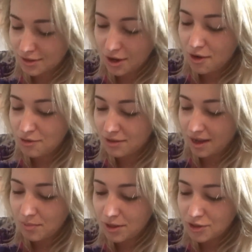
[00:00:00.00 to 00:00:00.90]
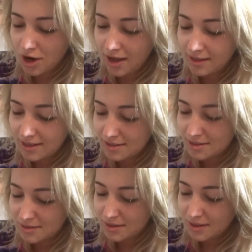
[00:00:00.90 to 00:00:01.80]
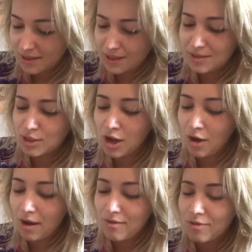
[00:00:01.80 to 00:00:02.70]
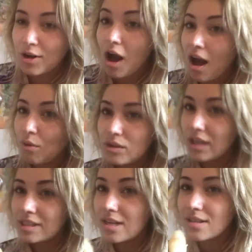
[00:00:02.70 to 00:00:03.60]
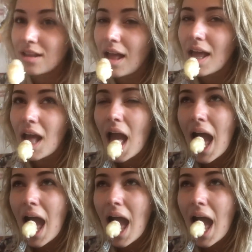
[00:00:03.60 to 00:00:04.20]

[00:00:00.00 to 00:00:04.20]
so I'm gonna try these because you know I forgot what they tasted like.